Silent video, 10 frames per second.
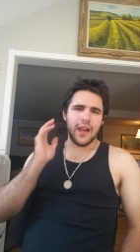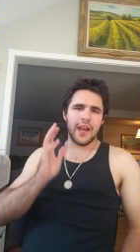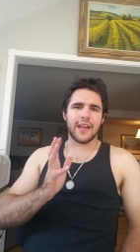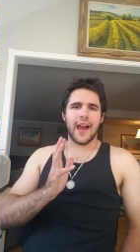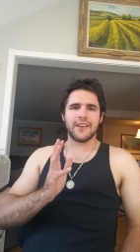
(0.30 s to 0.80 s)

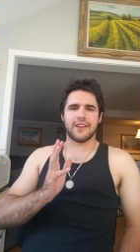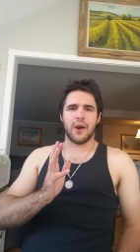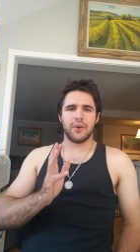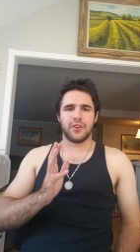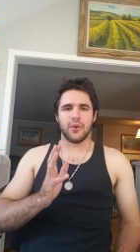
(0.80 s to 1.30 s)
Hey guys,
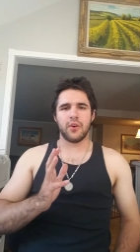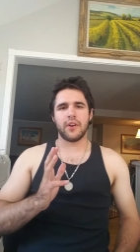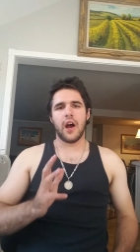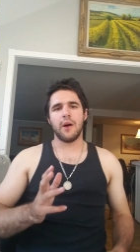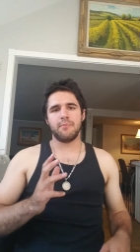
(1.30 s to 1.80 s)
how we doing?
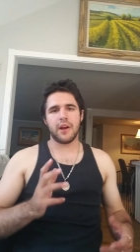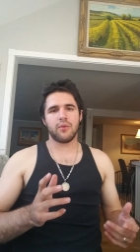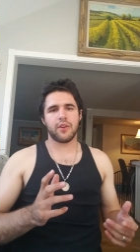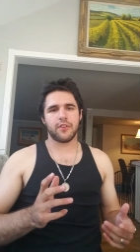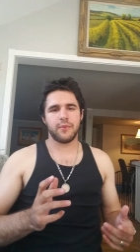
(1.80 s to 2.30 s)
Bear
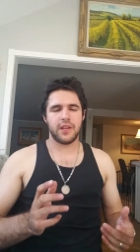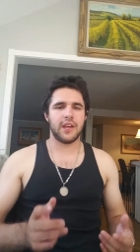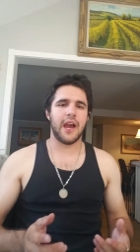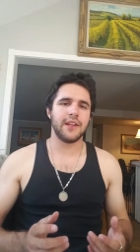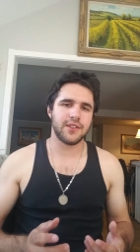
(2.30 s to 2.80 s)
with
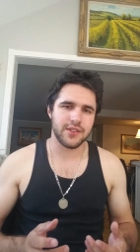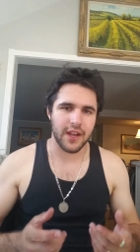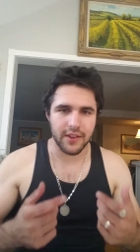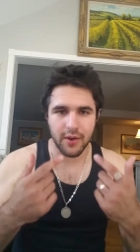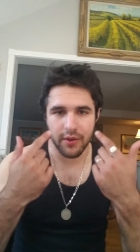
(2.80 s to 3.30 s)
me. I just
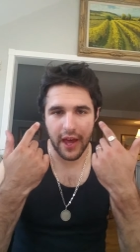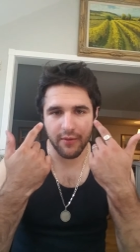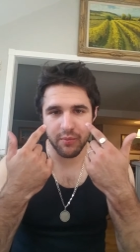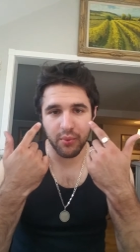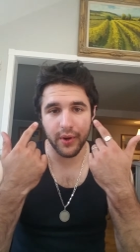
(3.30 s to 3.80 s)
got done with
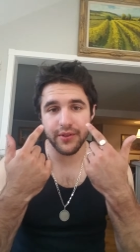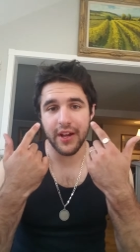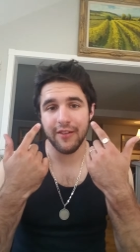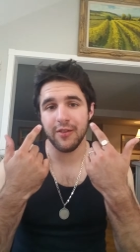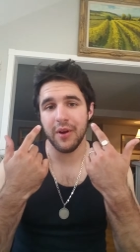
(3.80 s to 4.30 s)
having poison
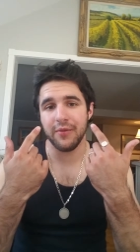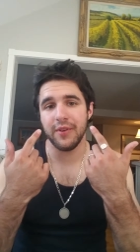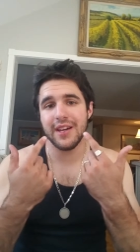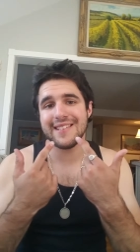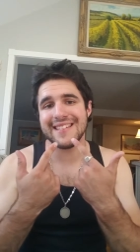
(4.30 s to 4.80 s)
ivy in my
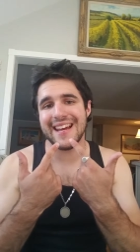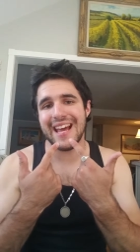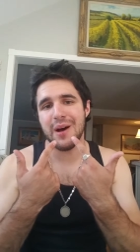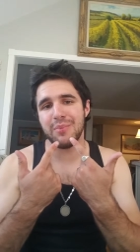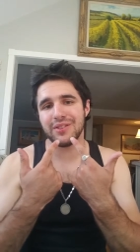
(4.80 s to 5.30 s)
face, and I
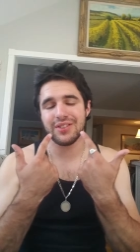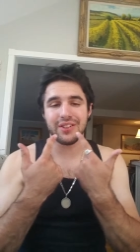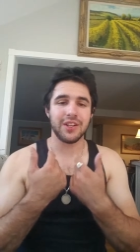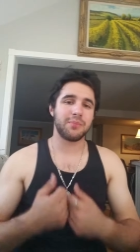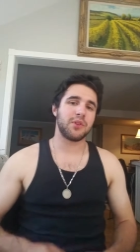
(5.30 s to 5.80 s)
got a busted
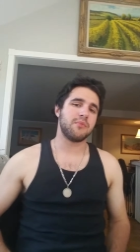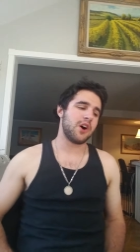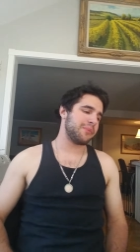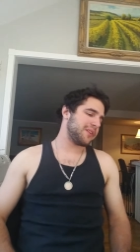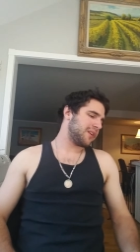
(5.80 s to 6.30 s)
lip at the
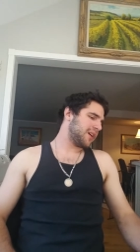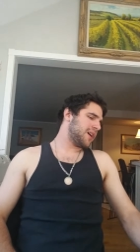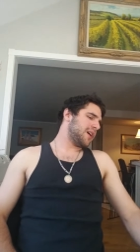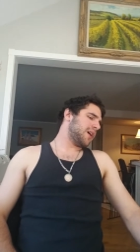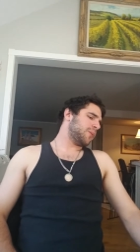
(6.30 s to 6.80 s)
moment.
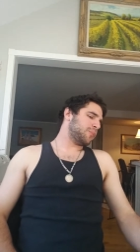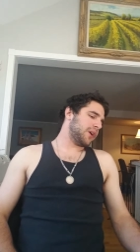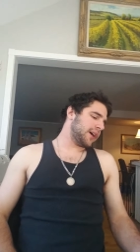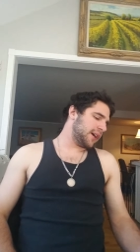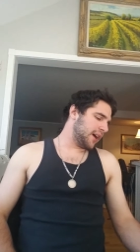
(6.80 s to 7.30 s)

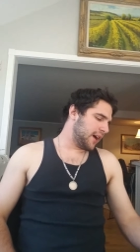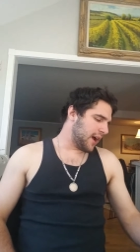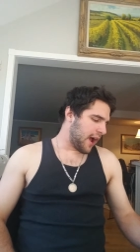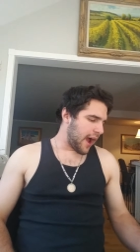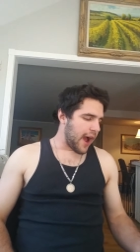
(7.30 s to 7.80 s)
But
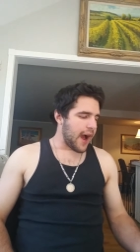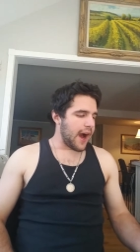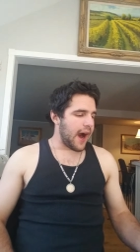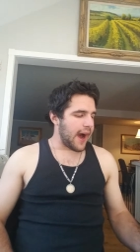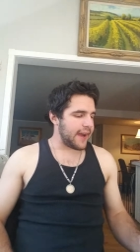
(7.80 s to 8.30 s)

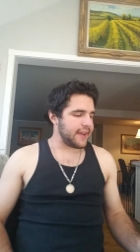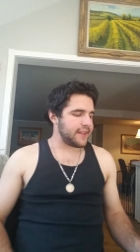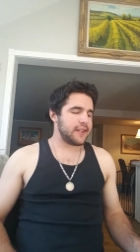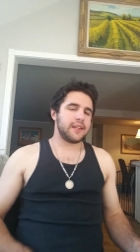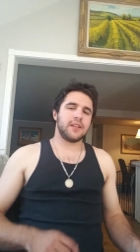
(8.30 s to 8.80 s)
I